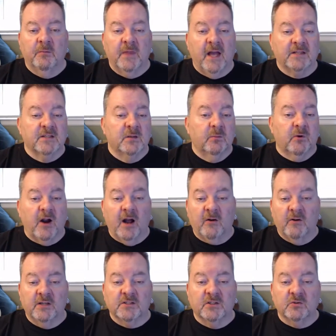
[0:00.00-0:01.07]
that's in
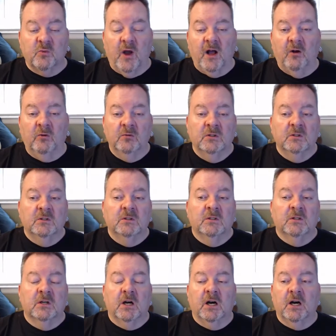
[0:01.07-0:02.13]
progress as well.
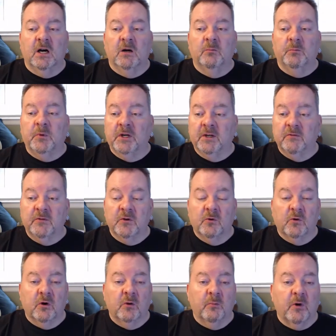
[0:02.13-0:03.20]
But if
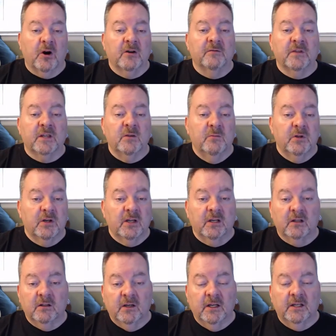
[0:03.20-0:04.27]
you're part of the community
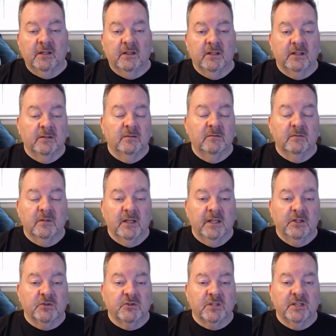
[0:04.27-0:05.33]
and
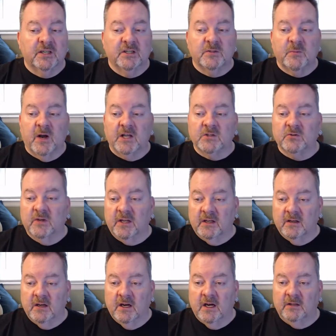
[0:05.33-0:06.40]
interested in
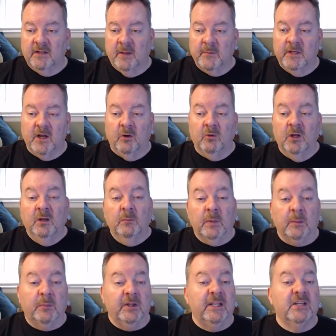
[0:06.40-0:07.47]
sponsoring, let me know.
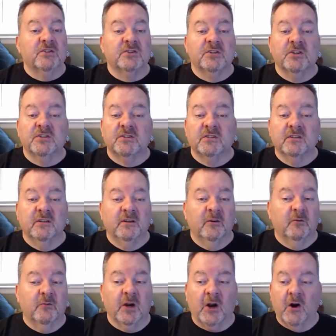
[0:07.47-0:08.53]
But please, just
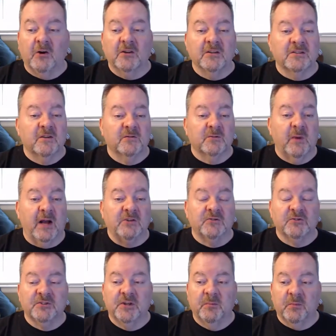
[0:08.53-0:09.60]
regardless of
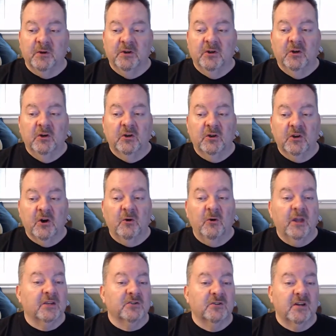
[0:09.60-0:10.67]
sponsorship, go
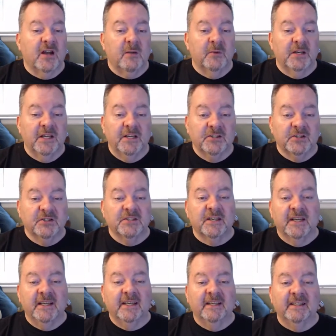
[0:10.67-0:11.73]
get your nominations
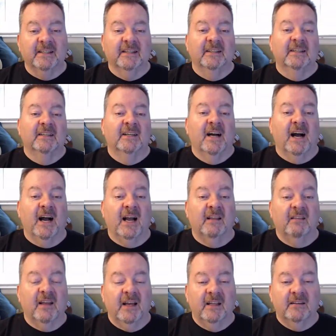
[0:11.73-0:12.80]
in.
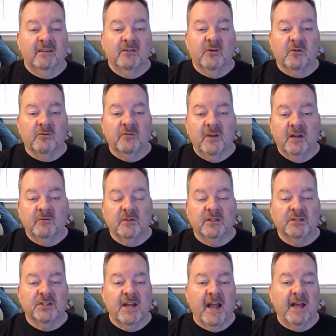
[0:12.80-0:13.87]
Highlight your
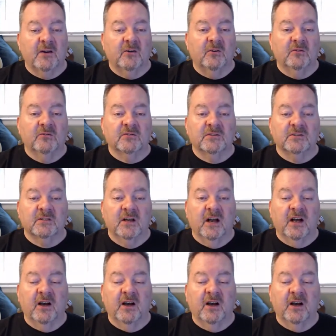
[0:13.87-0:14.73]
favorite channels